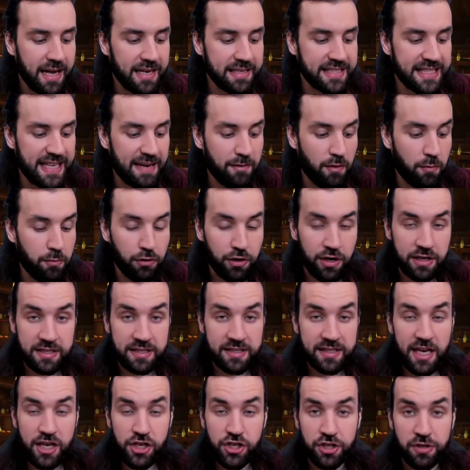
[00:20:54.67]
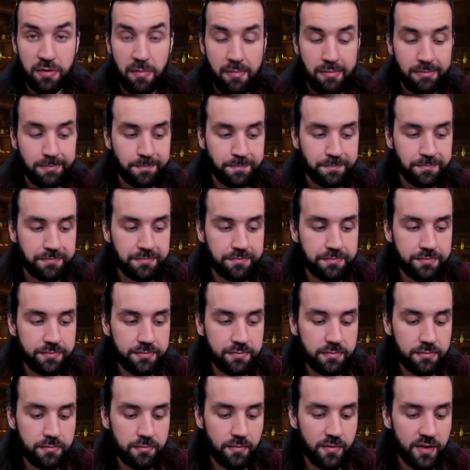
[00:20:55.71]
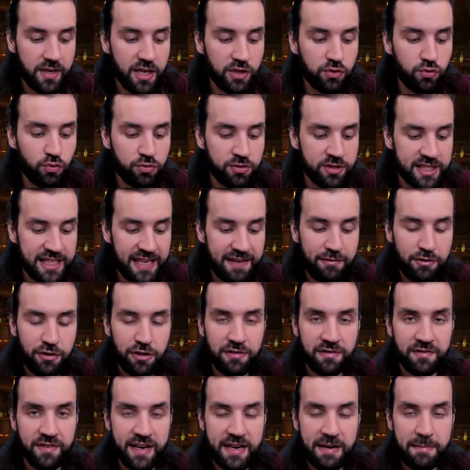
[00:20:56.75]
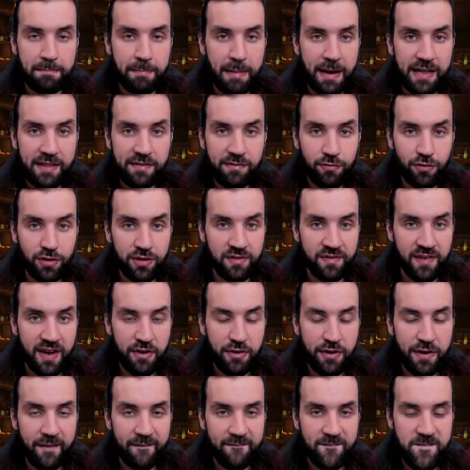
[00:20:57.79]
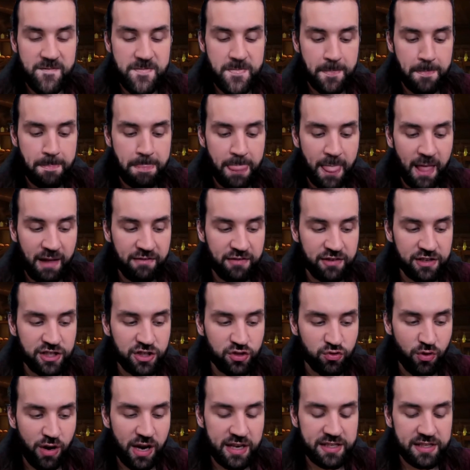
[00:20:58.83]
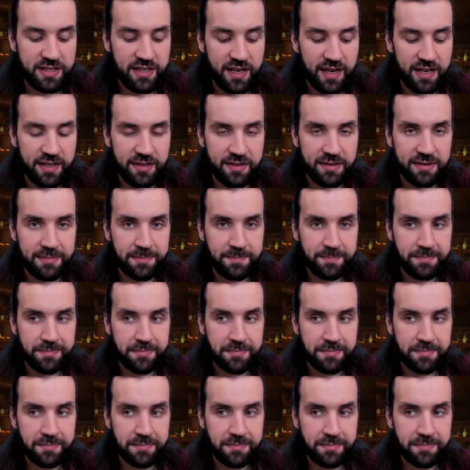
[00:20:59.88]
Same with procrastination. It took several very painful and very frustrating and,